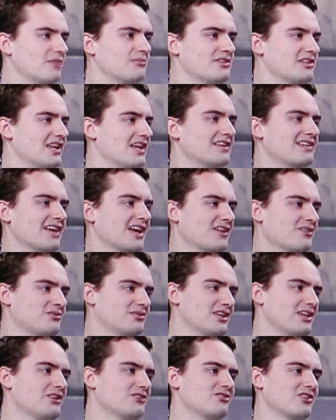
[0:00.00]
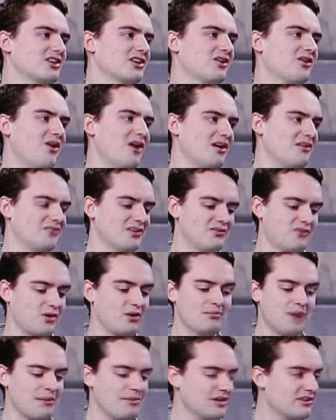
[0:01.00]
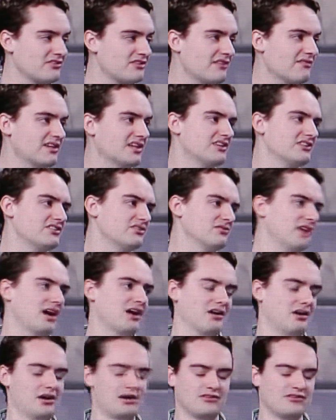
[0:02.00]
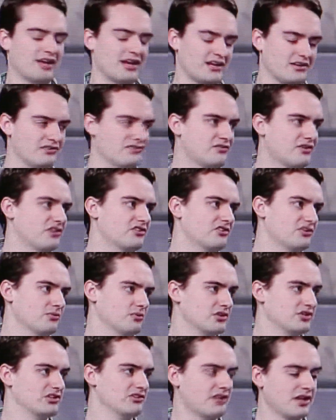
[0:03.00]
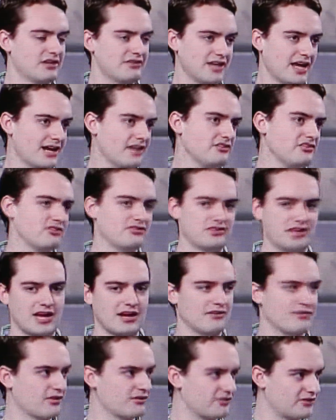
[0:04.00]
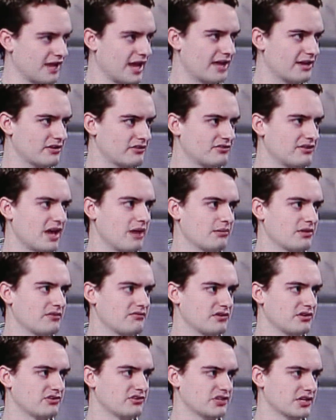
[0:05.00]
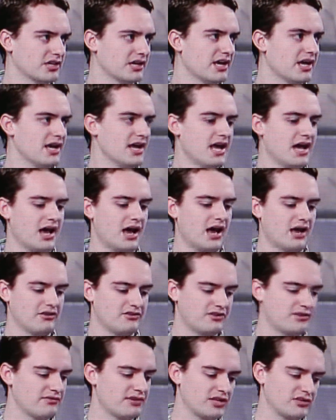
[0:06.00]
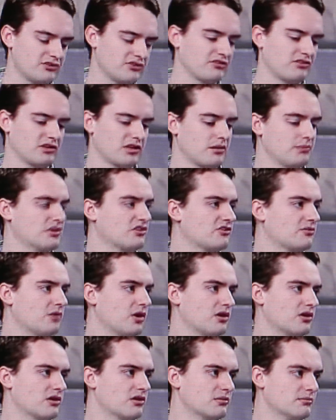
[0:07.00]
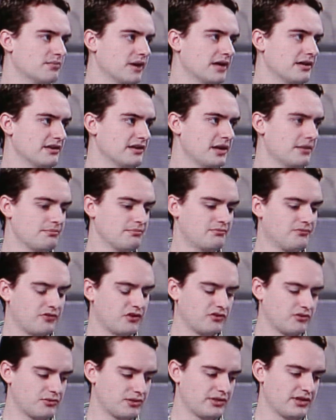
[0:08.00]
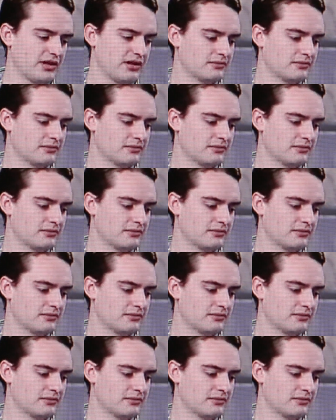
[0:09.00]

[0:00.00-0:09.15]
something like that is what they usually go off of, or maybe a 7-inch or a 10-inch version, which 10-inch is kind of the standard tablet version. 7 inches is a little bit smaller. But, first one